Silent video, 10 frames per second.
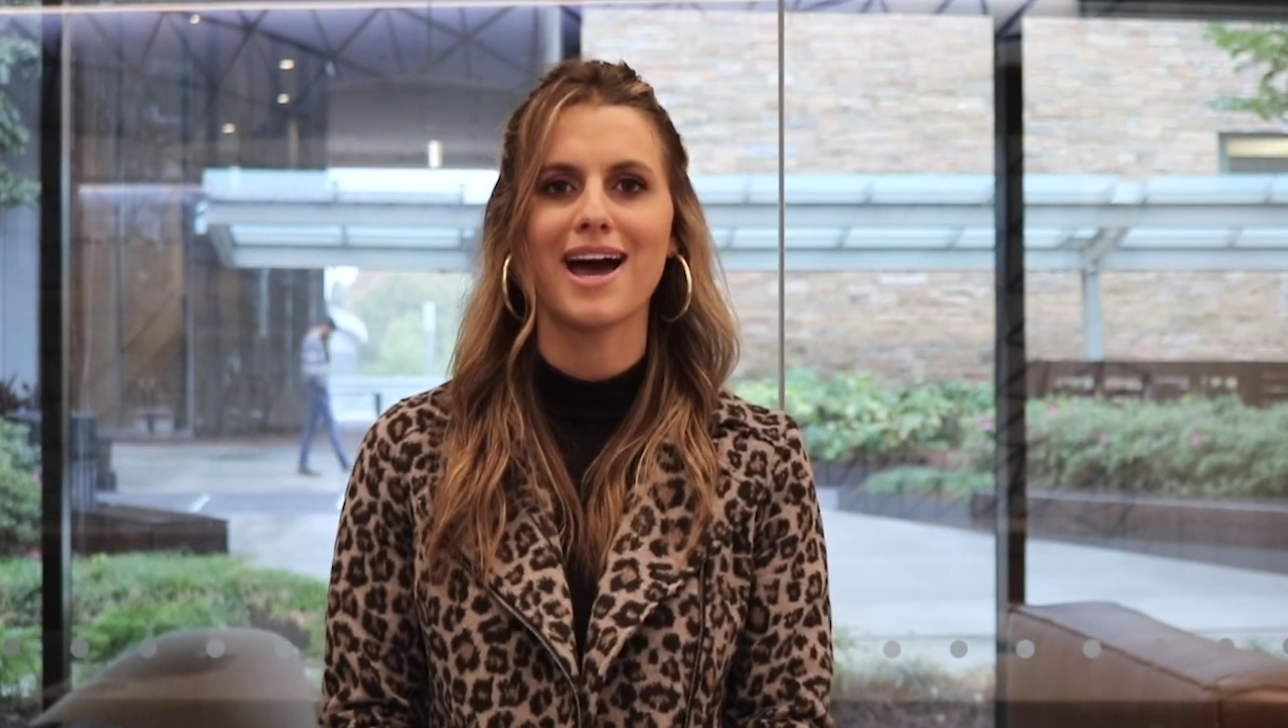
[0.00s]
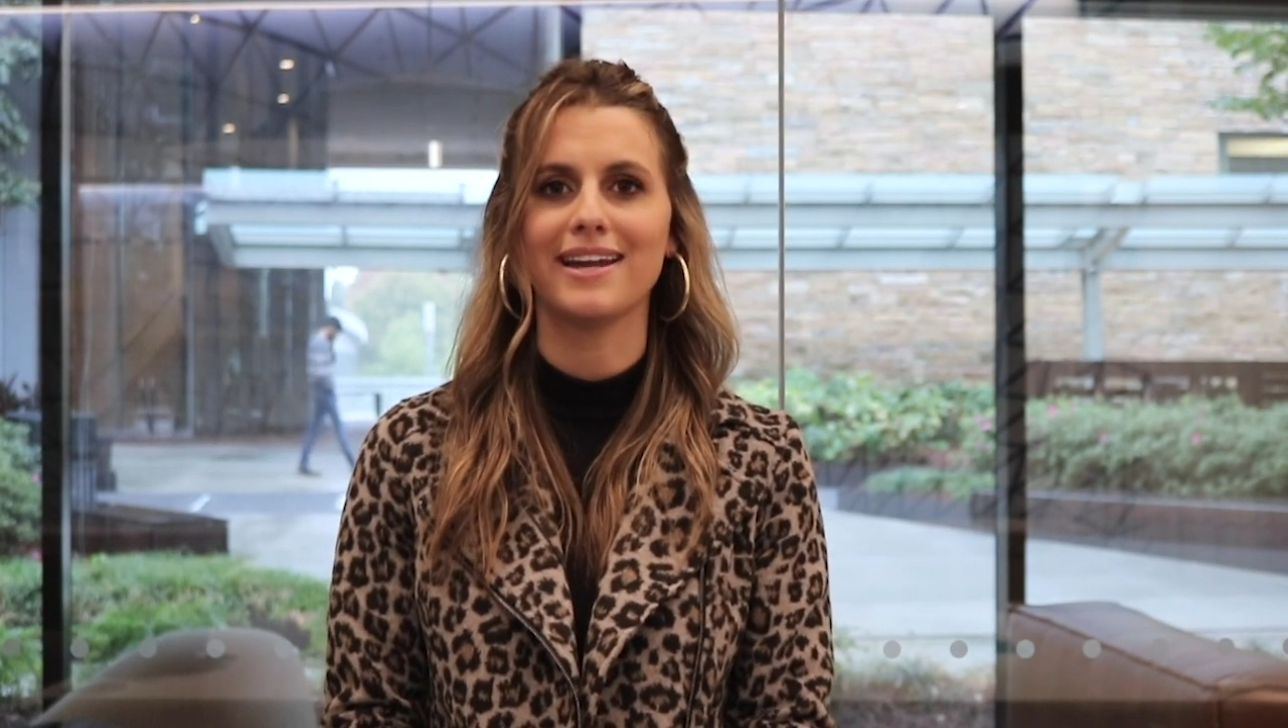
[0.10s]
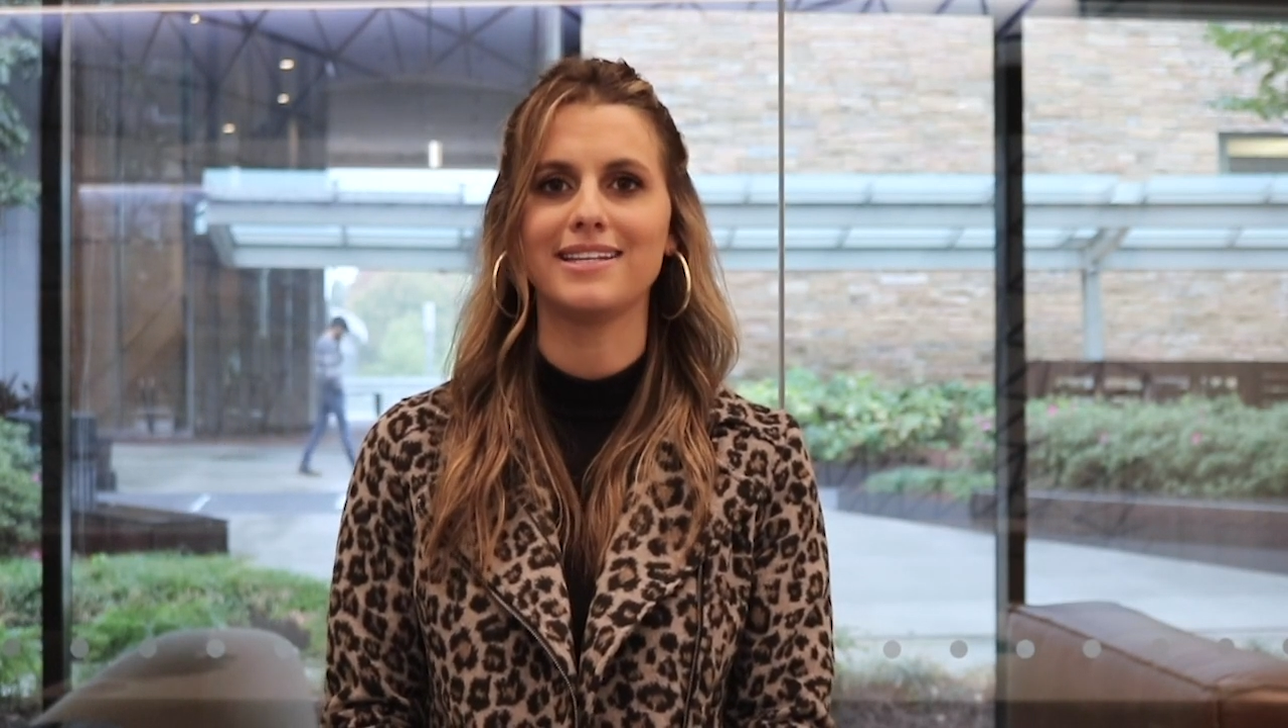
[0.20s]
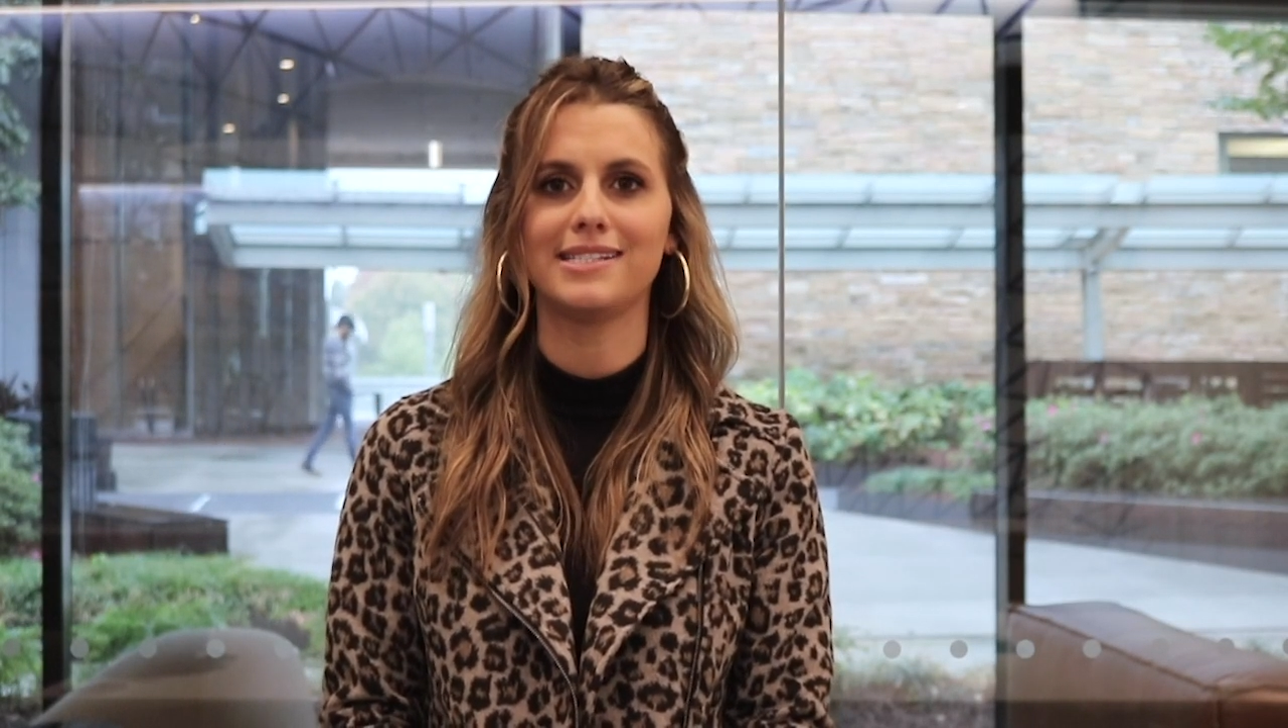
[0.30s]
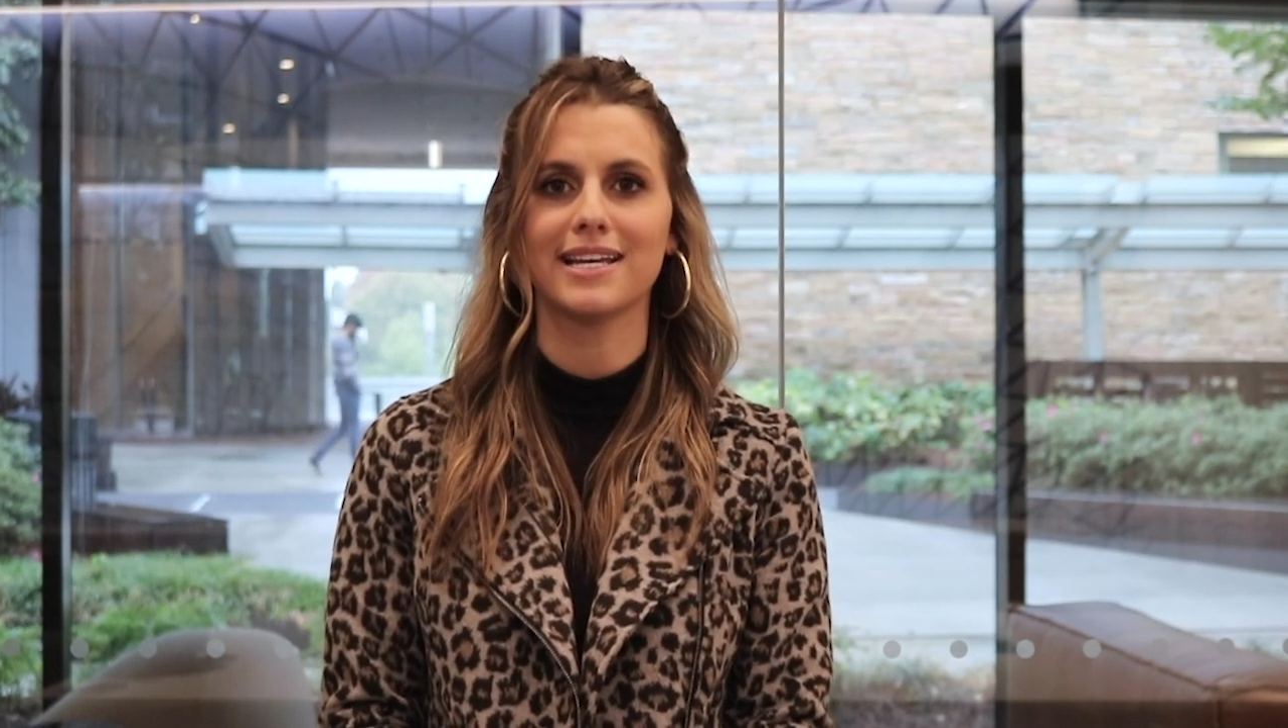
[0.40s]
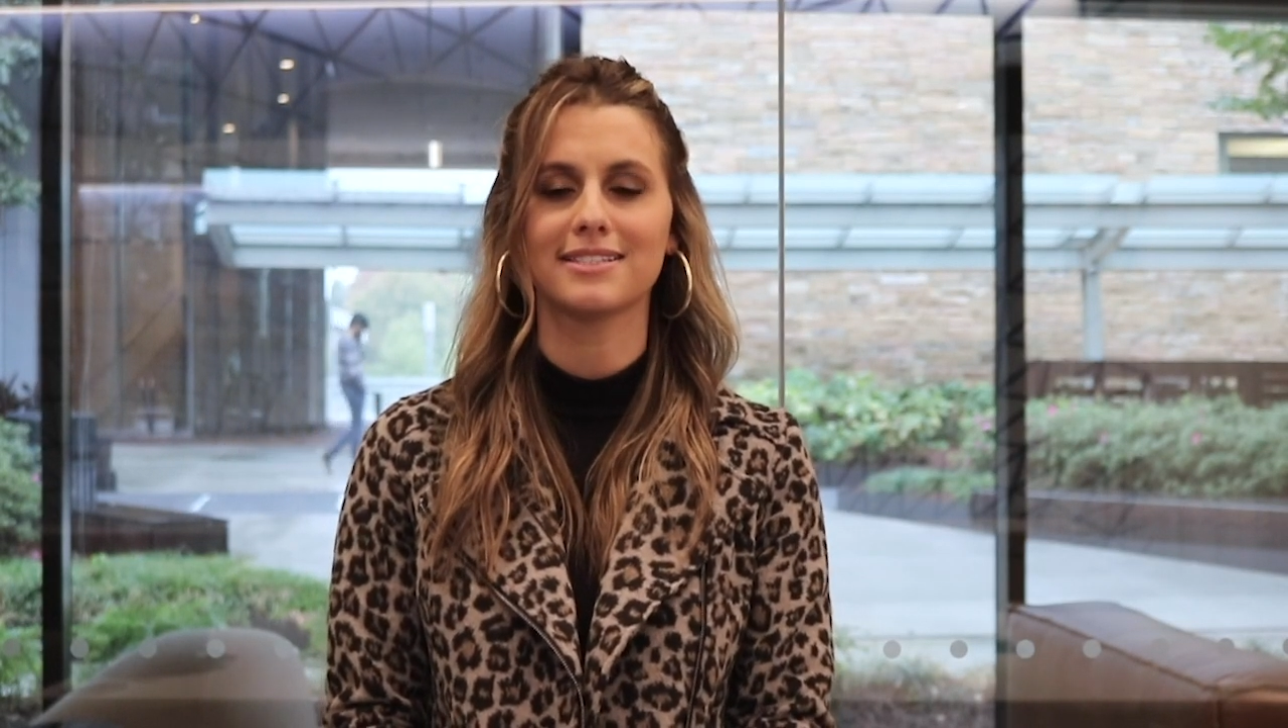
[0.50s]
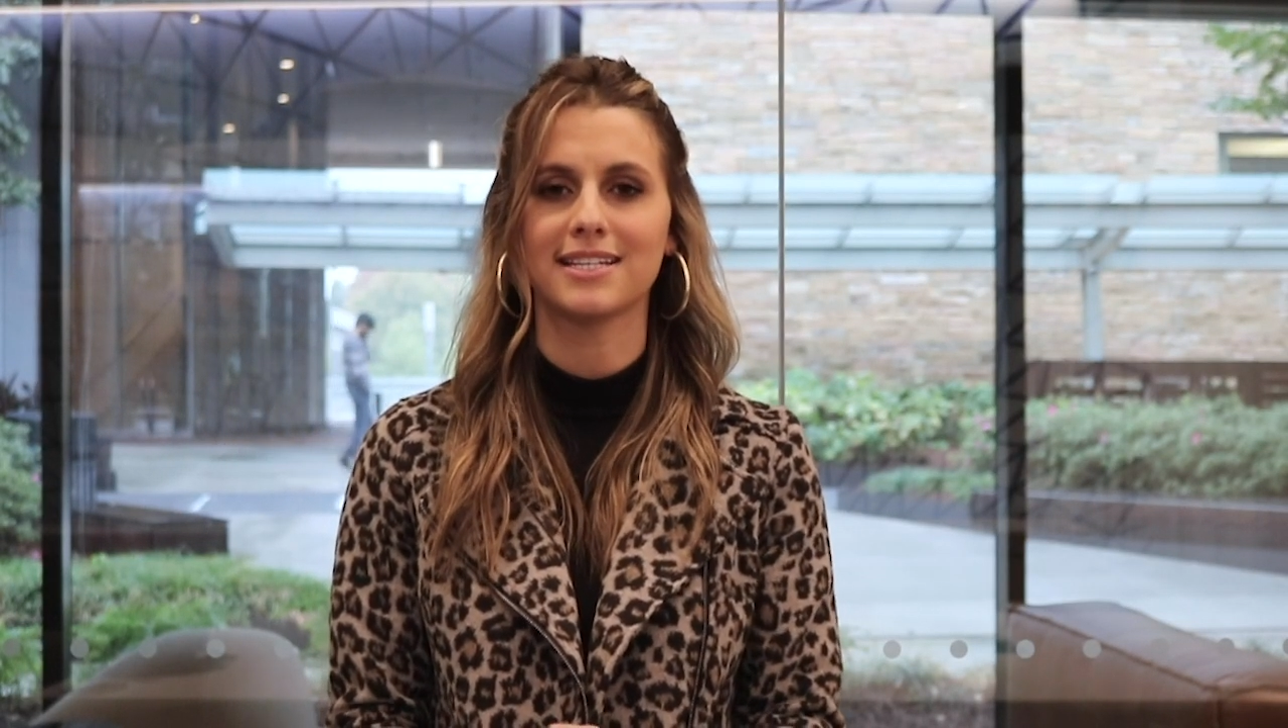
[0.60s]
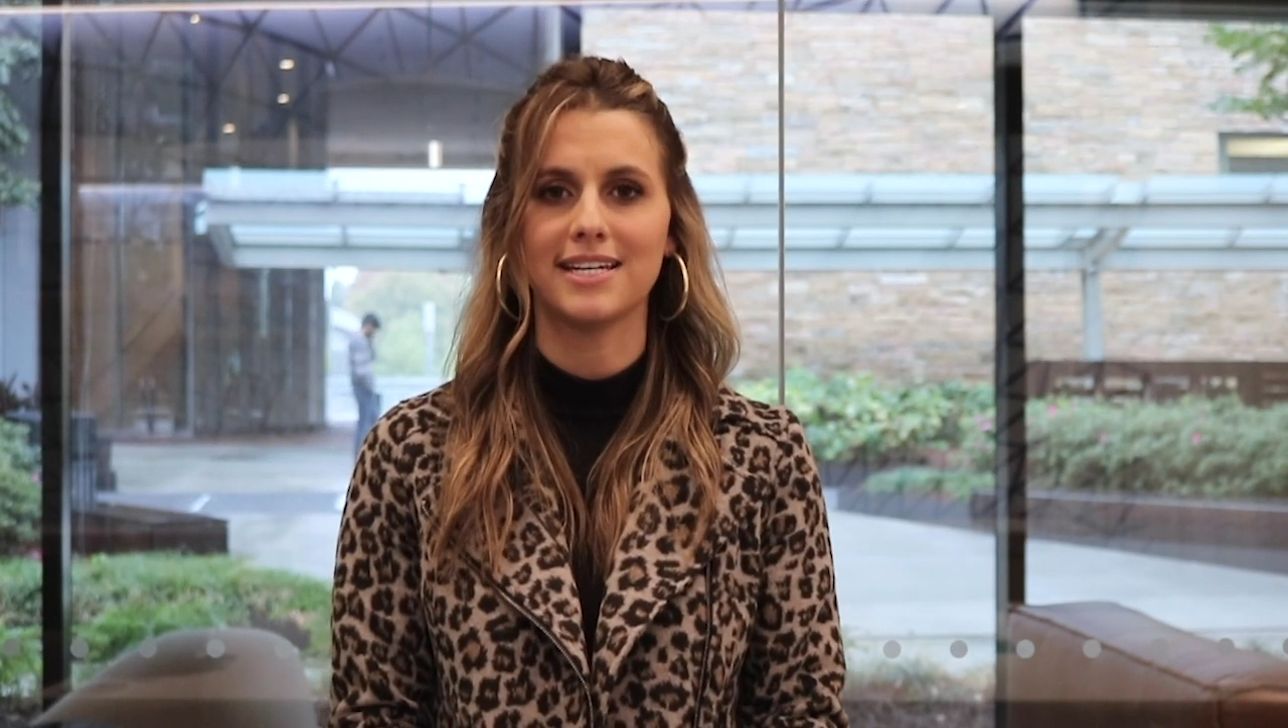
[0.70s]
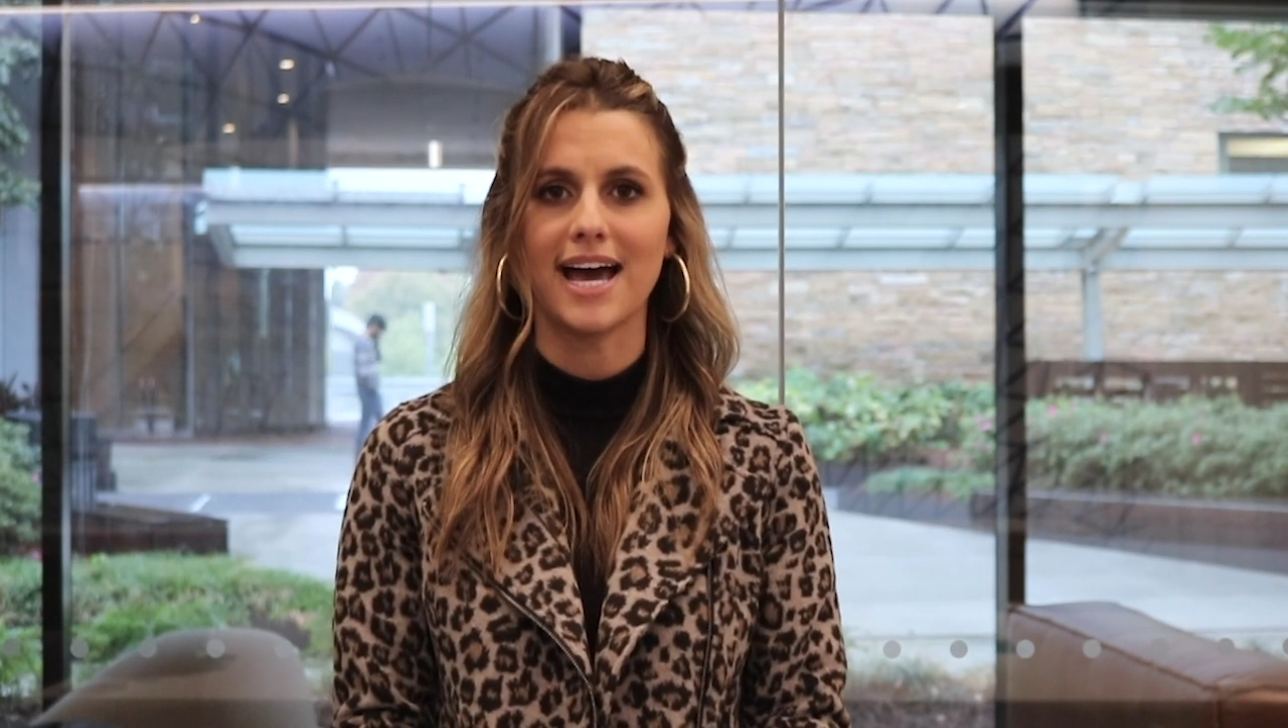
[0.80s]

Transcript: 96 to